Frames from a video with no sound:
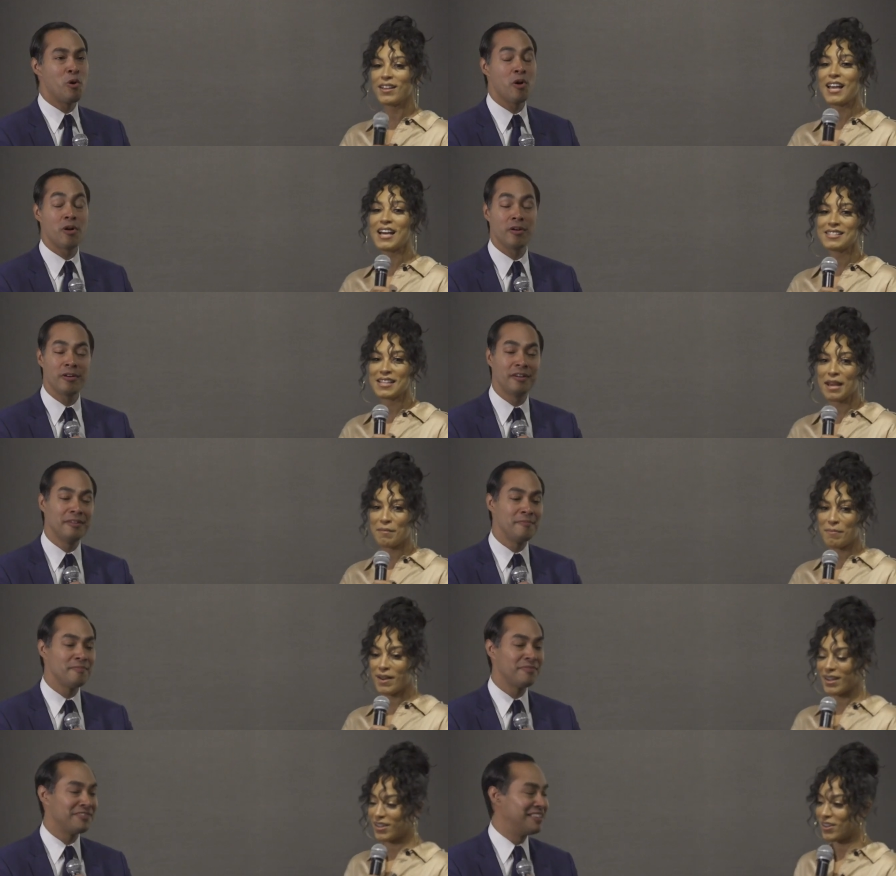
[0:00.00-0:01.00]
Speaker 1: Run or, that tape
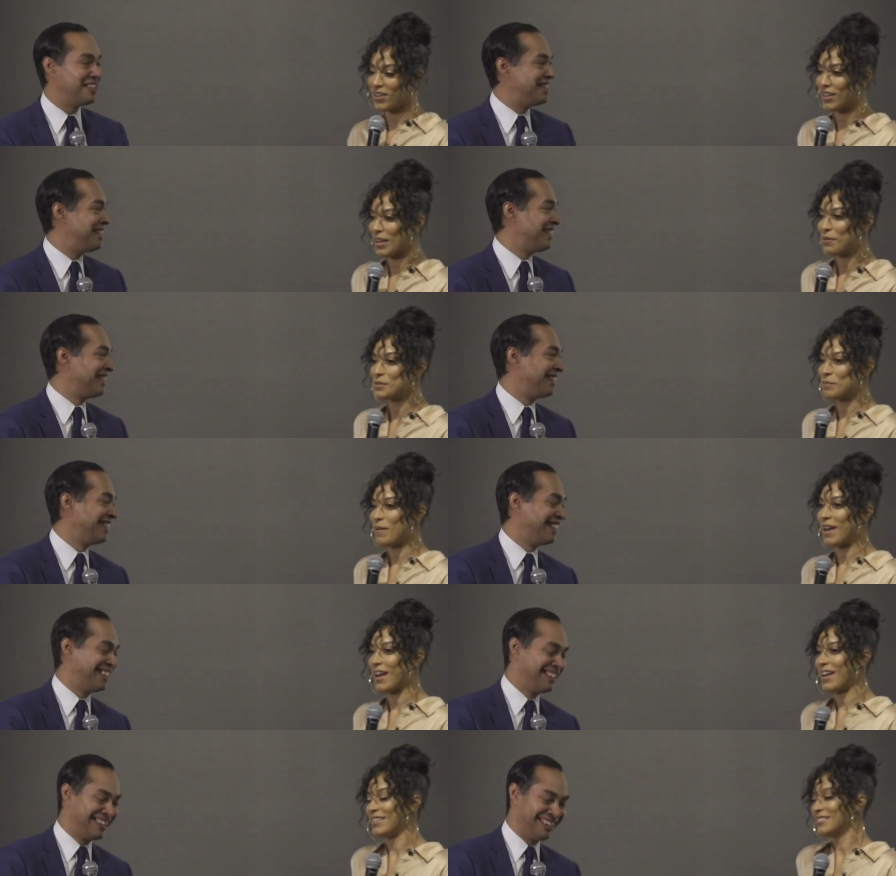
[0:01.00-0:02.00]
back, y'all. That was
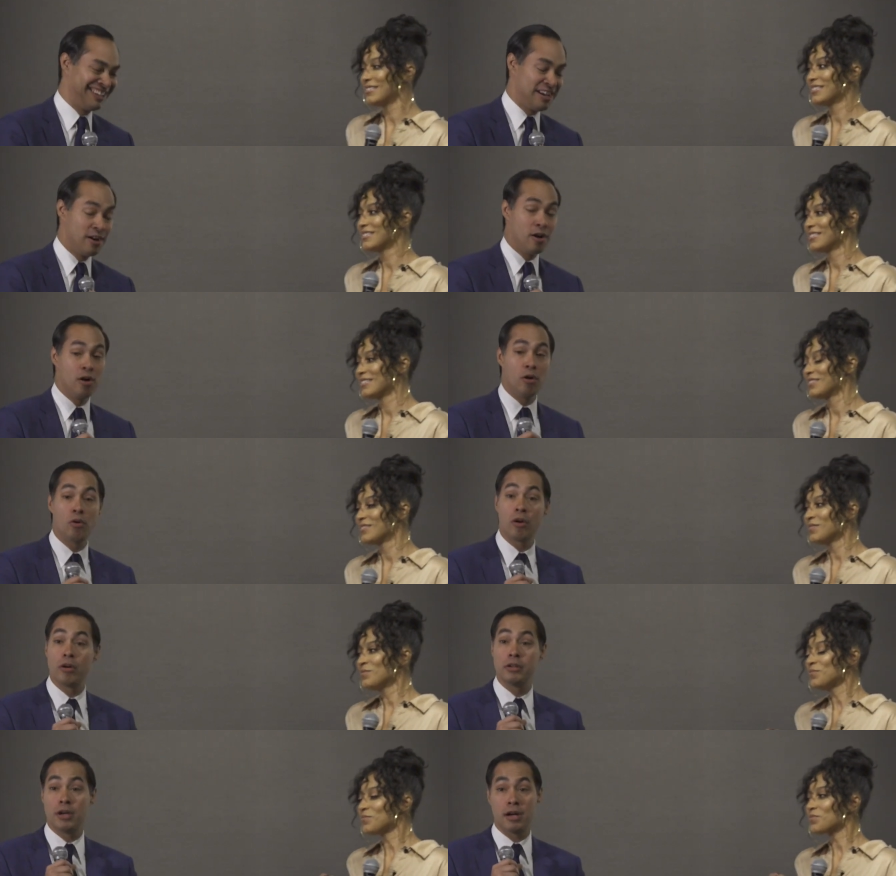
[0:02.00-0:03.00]
bad.
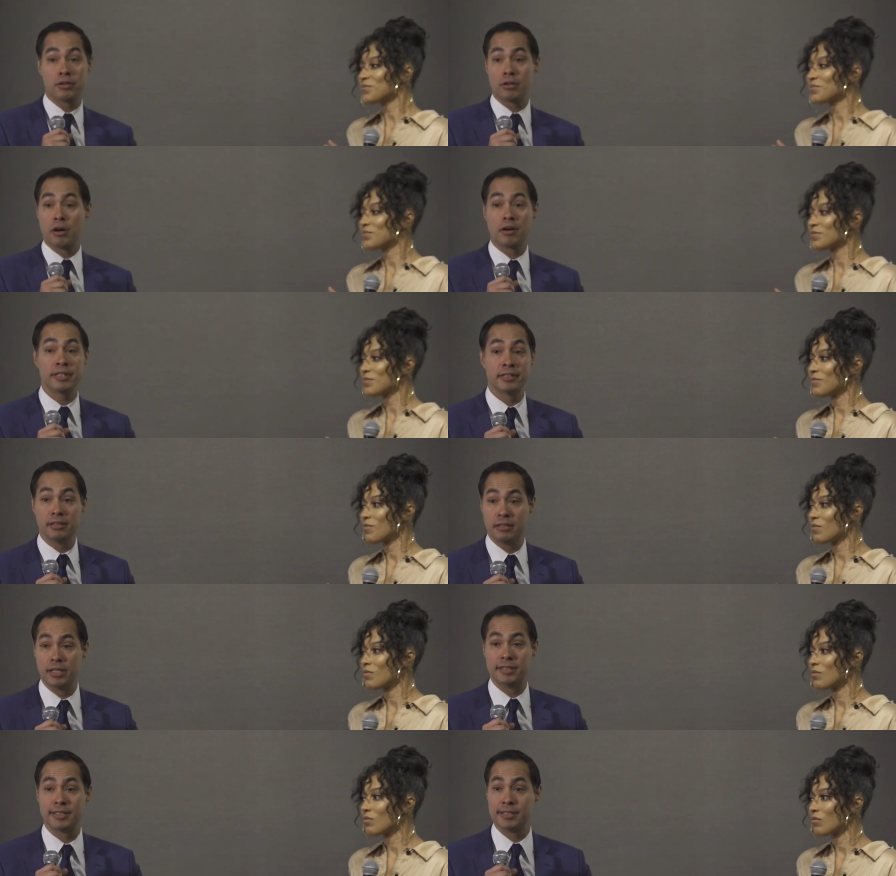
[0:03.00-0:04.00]
Speaker 2: Or Dr. Carson
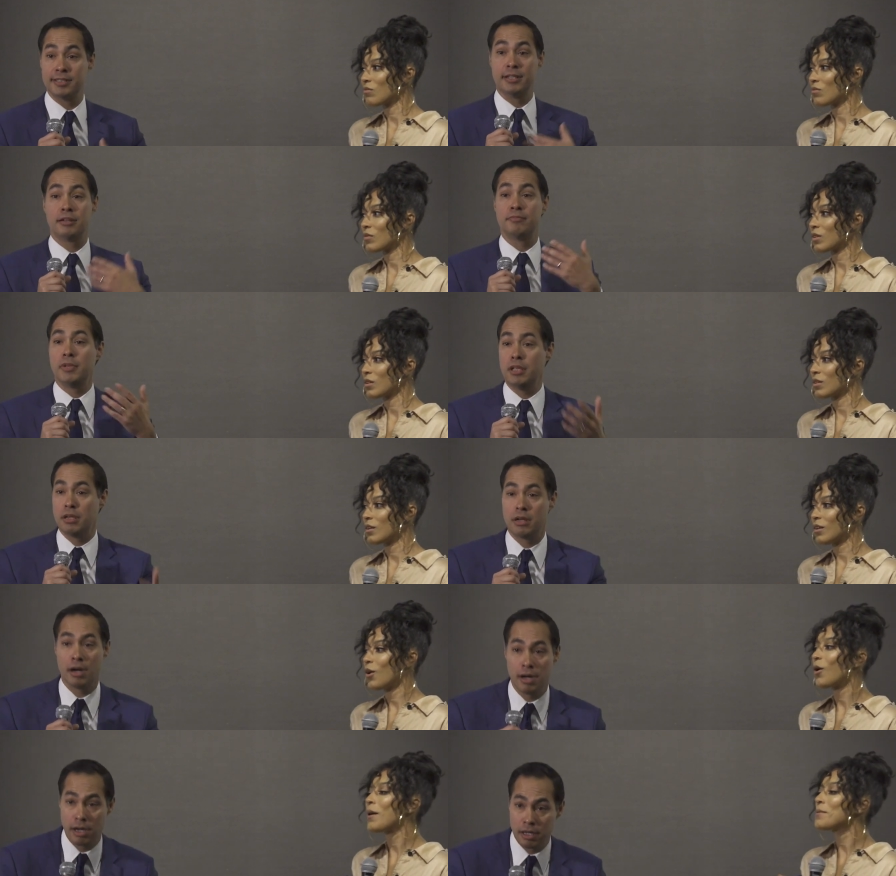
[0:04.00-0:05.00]
that succeeded me at
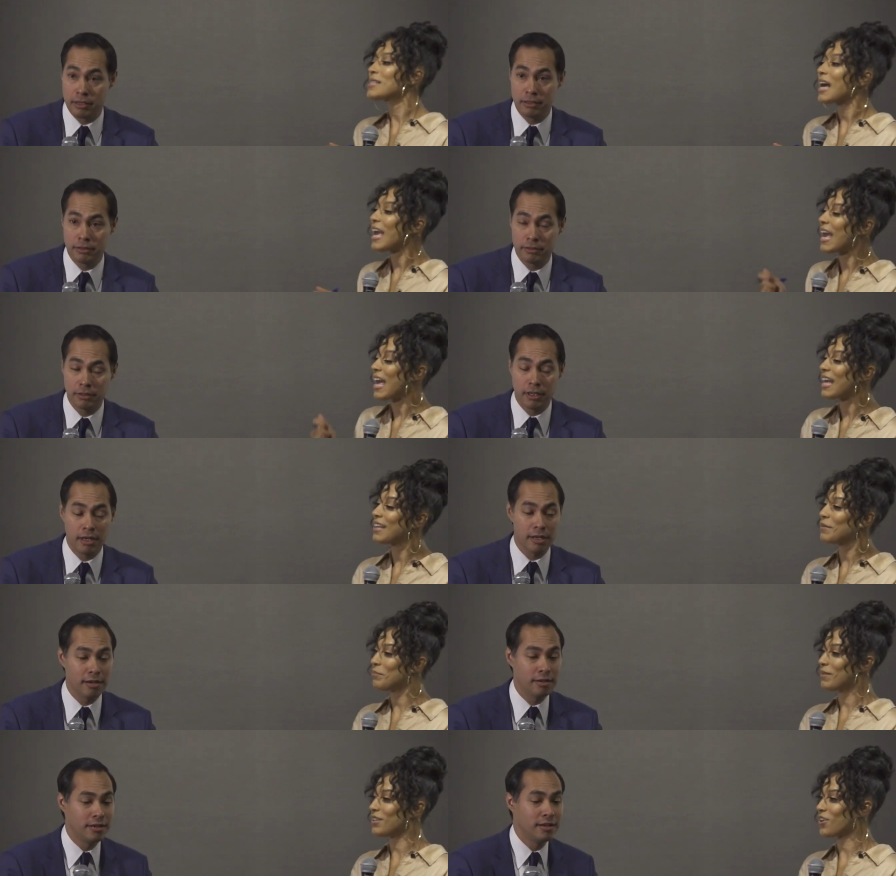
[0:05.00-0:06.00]
HUD. Oh, I had you
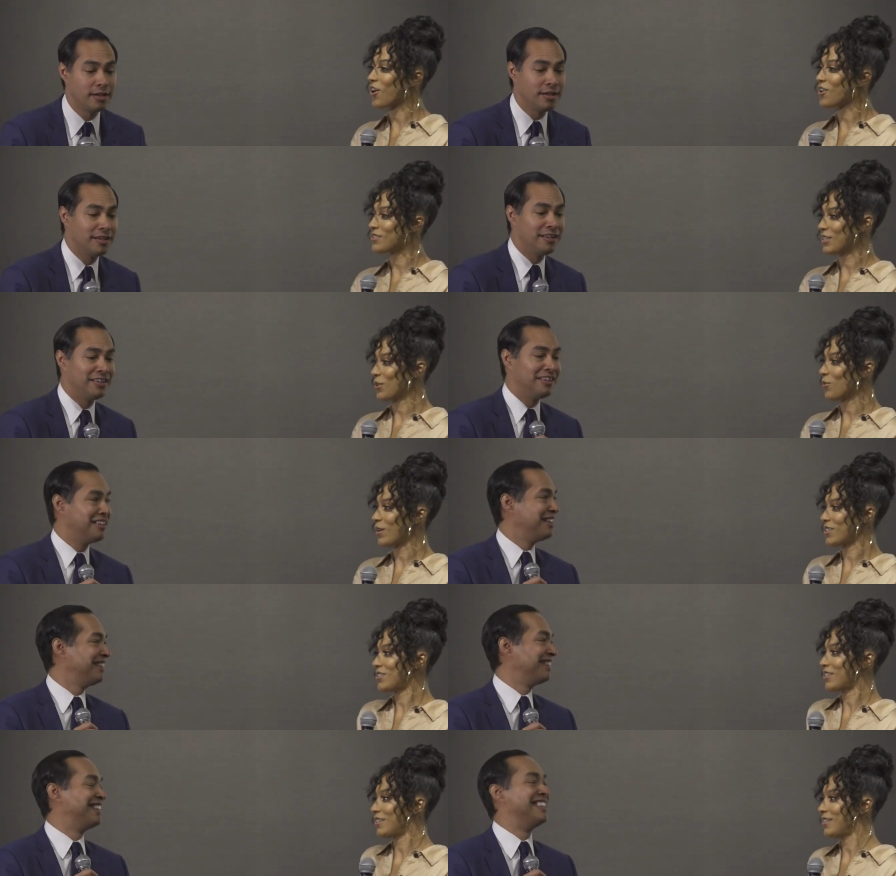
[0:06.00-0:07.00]
know? a
Speaker 1: Ben Carson
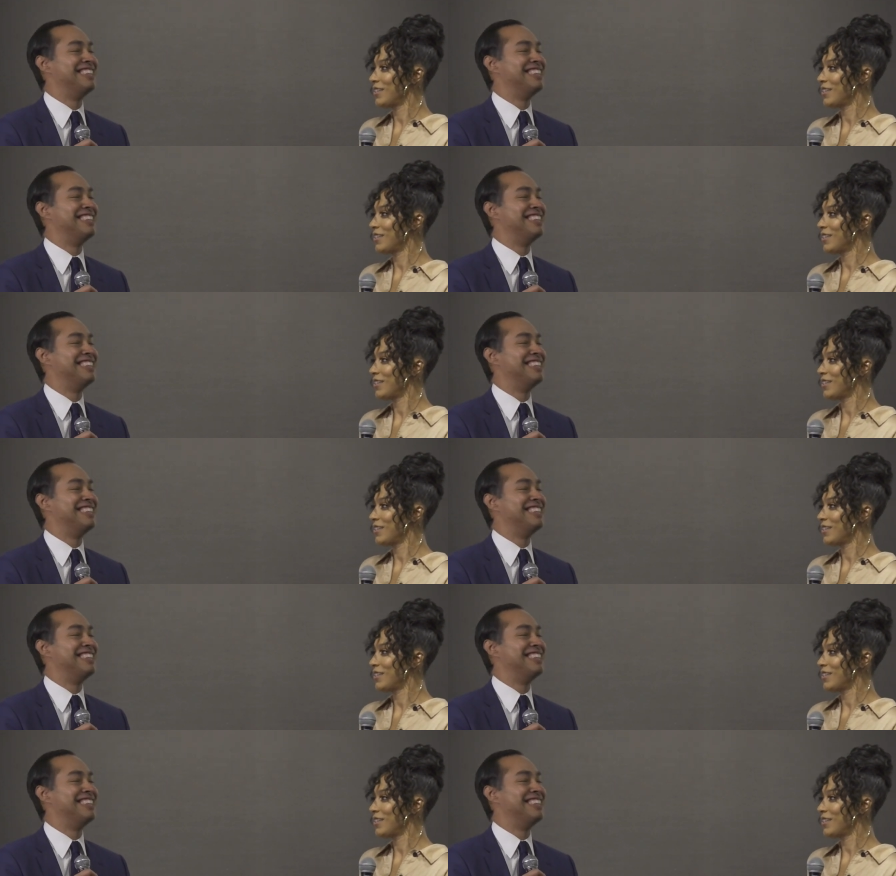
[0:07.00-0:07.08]
question.